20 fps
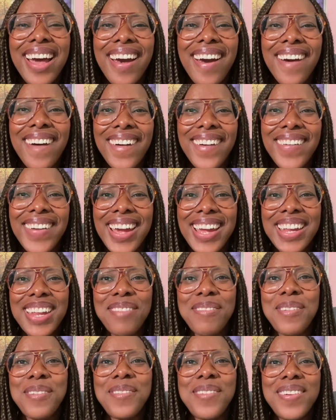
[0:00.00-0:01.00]
All right,
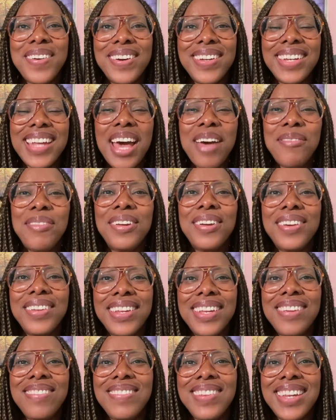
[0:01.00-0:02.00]
everyone, have a
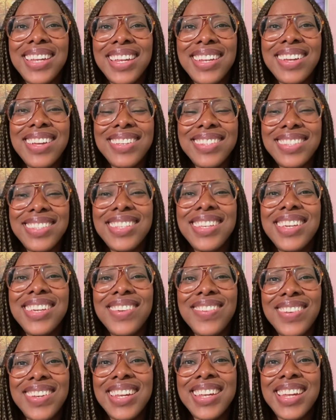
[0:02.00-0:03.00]
good evening, and I'll see
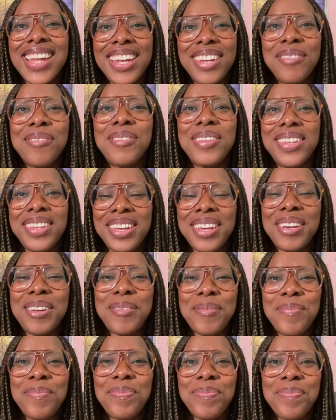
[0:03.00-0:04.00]
you in another
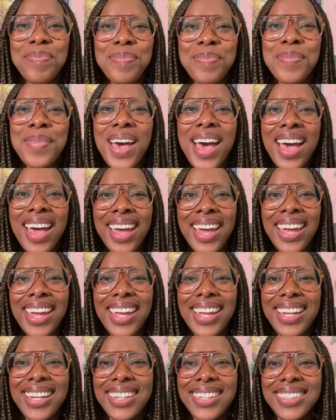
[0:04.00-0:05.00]
video.
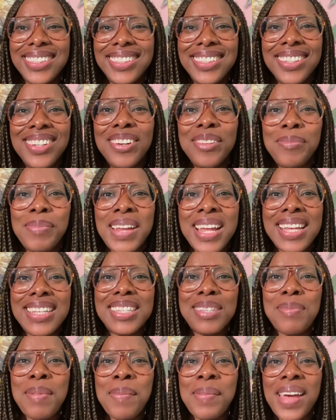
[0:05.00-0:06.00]
Bye. God
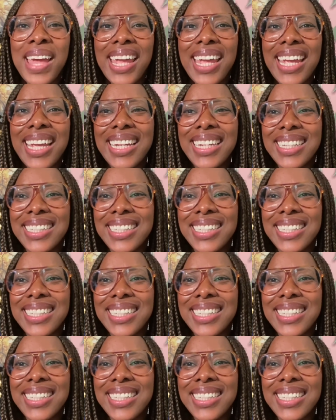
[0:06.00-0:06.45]
bless. Bye-bye.